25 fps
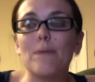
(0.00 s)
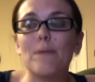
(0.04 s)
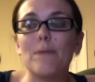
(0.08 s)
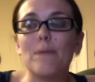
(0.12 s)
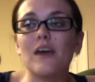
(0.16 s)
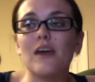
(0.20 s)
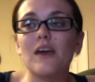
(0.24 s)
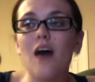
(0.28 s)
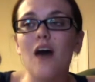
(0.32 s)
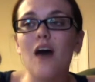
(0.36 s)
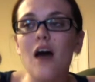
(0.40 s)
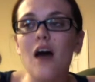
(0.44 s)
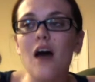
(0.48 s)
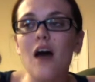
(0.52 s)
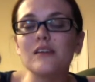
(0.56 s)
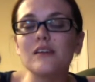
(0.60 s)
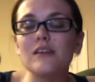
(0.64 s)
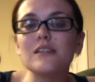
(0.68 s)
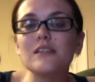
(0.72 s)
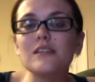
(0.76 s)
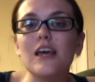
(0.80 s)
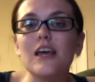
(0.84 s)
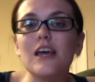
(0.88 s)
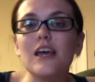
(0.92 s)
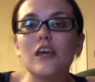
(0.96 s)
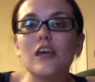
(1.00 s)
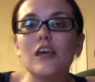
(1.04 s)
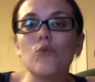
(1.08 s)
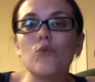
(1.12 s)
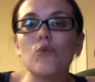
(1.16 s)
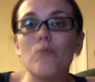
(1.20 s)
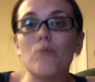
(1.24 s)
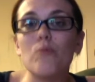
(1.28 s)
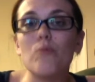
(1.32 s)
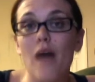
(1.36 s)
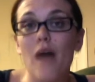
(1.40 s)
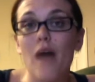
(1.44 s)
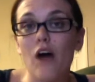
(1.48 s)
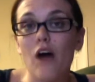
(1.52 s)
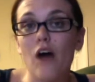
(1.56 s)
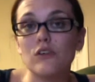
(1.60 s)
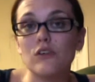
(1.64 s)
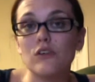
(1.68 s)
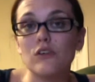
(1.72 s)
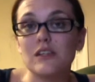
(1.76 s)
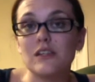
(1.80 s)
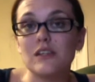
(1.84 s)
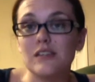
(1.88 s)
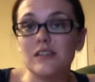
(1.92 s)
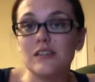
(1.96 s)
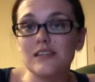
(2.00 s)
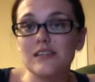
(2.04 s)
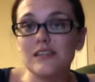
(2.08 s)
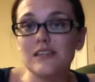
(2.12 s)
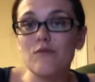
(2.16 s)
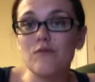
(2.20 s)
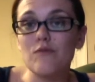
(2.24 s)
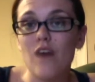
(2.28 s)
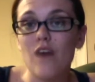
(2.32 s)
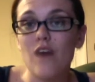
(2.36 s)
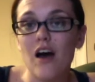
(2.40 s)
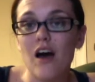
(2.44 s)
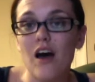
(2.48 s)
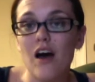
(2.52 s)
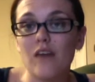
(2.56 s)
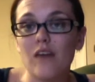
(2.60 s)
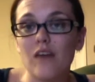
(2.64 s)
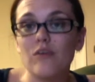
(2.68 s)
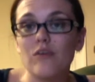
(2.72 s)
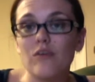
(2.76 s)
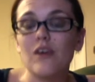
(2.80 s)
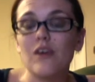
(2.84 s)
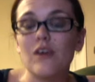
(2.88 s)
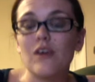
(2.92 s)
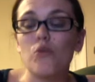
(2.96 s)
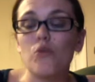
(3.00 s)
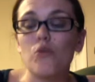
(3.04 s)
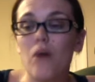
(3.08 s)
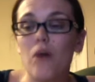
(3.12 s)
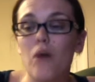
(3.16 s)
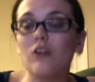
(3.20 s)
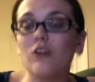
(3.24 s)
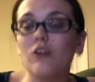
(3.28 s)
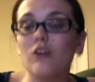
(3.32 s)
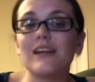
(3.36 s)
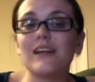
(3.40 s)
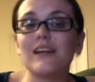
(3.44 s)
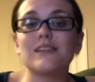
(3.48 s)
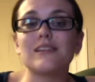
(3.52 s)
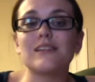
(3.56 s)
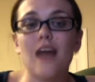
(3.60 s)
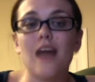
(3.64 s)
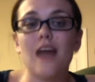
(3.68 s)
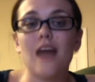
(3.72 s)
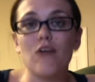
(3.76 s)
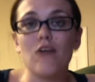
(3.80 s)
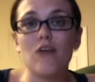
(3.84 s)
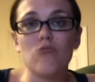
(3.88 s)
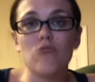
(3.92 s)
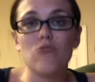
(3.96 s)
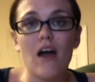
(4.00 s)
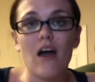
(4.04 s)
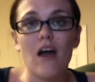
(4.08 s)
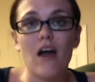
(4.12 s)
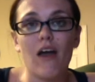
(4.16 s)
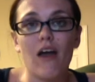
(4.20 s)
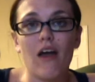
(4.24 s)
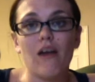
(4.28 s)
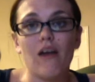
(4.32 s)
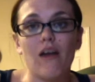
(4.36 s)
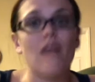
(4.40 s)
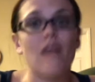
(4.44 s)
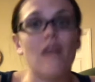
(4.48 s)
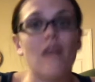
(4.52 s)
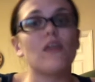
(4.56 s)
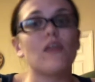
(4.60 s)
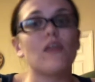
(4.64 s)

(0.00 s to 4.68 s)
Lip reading: Because he rebelled in season 5, rebelled against Zachariah